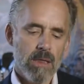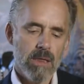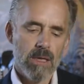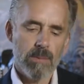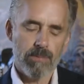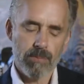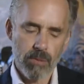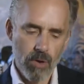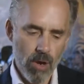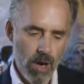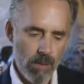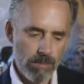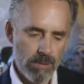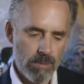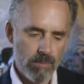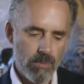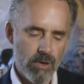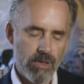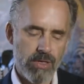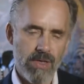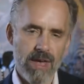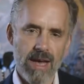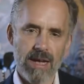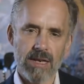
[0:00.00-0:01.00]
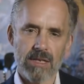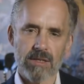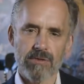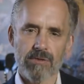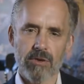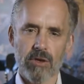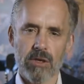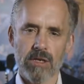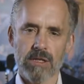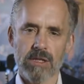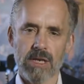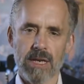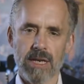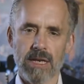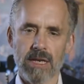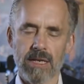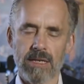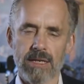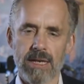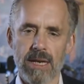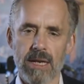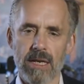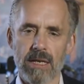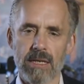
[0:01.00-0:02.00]
The problem with that, as far as I
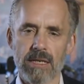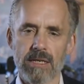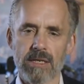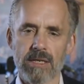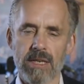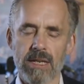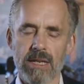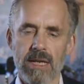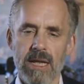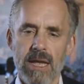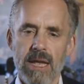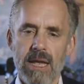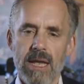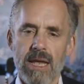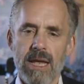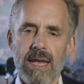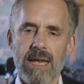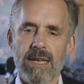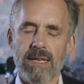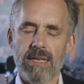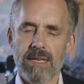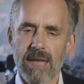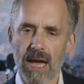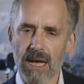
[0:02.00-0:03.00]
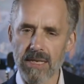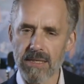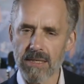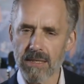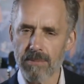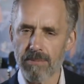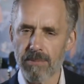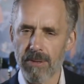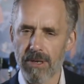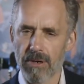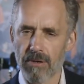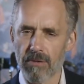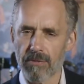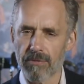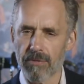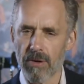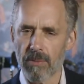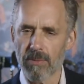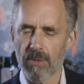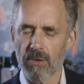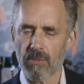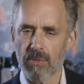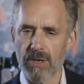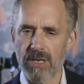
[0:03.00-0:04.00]
can tell, is that it does appear
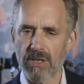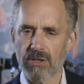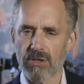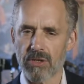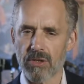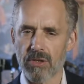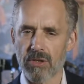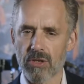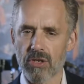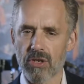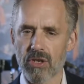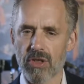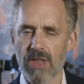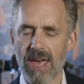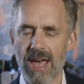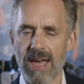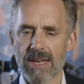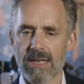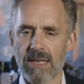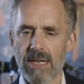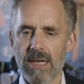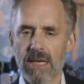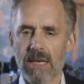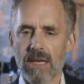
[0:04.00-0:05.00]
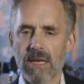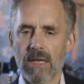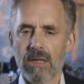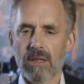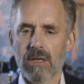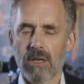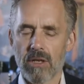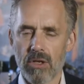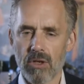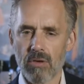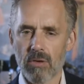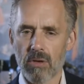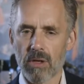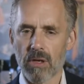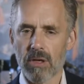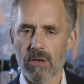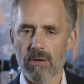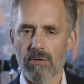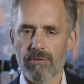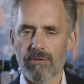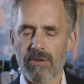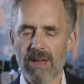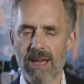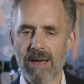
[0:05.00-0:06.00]
from the research that the
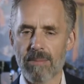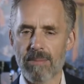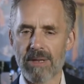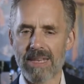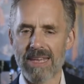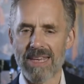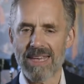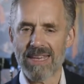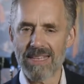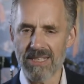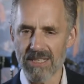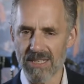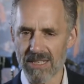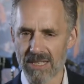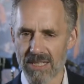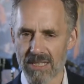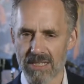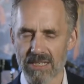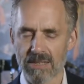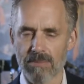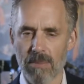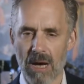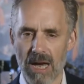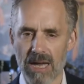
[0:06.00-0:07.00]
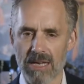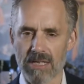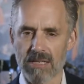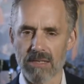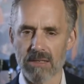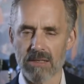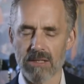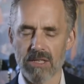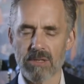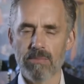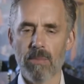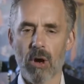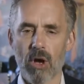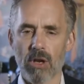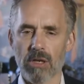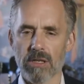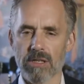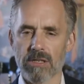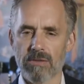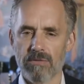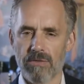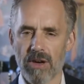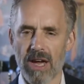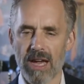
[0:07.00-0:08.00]
nuclear family is the
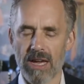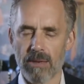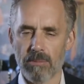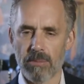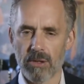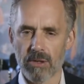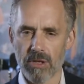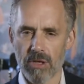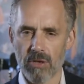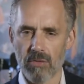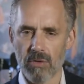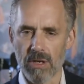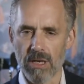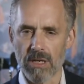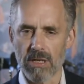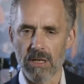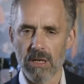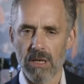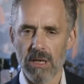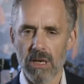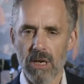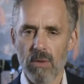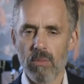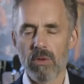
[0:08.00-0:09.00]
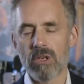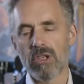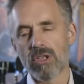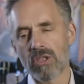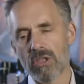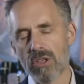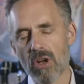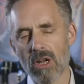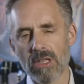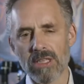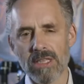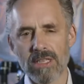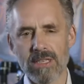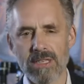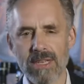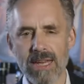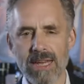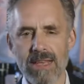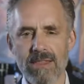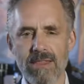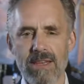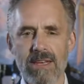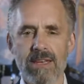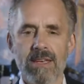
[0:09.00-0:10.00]
smallest viable unit, which is not to
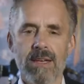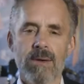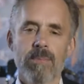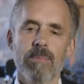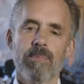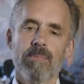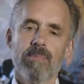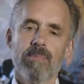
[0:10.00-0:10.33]
say that